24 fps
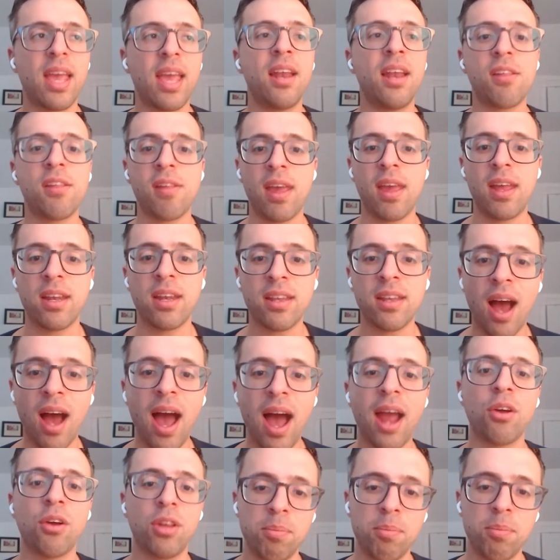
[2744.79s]
Like, it is
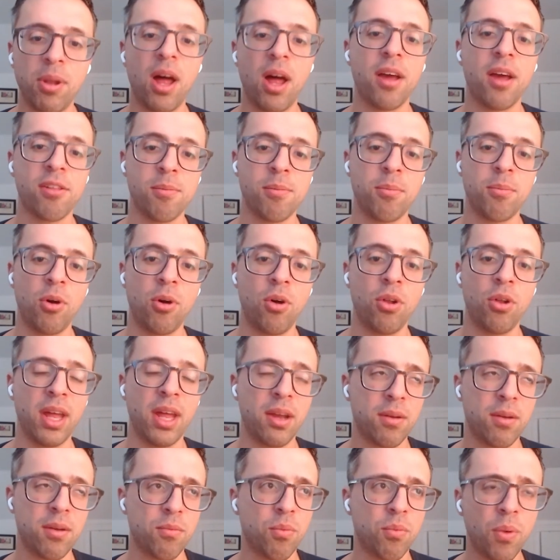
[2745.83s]
entirely
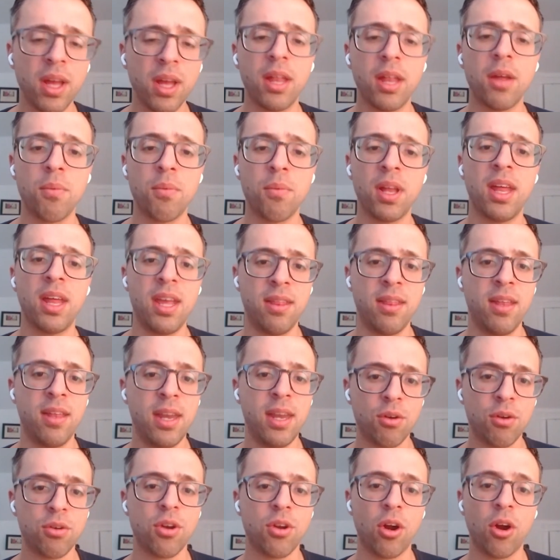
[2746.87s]
plausible, like, really,
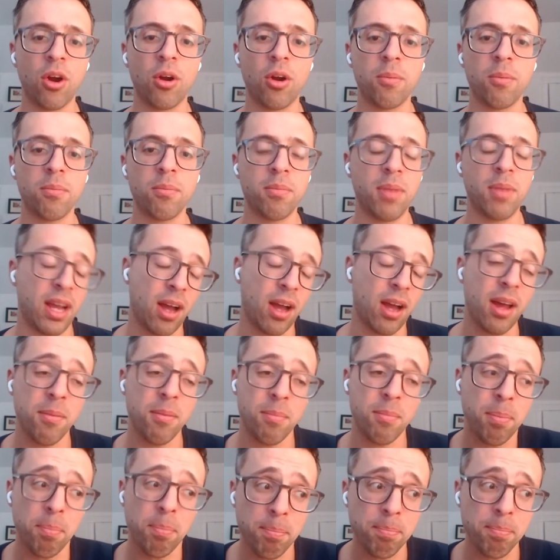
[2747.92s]
really in the near term,
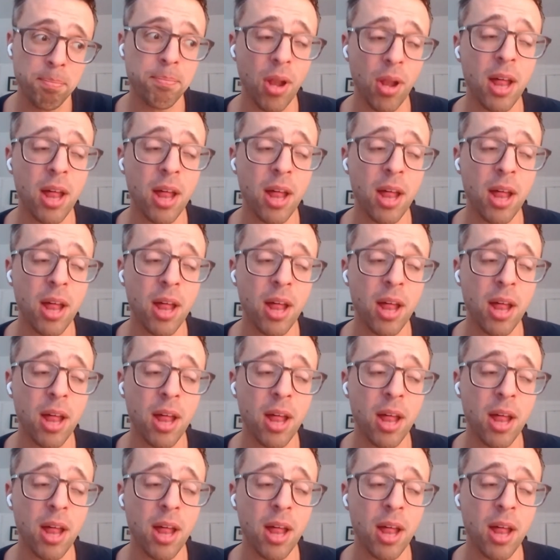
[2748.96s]
like, uh,